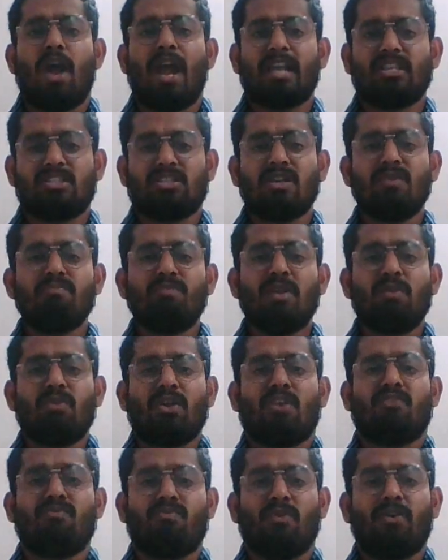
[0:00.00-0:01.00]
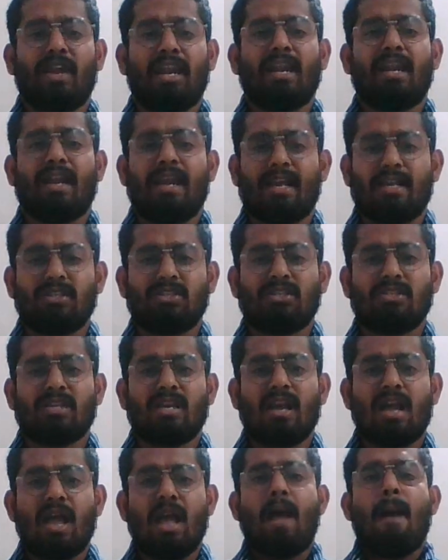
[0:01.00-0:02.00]
a simple way of putting it
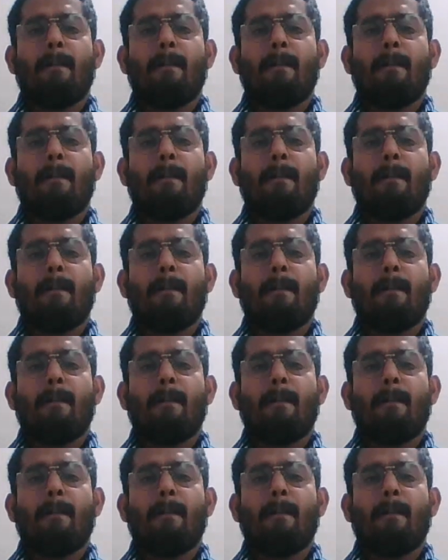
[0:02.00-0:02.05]
is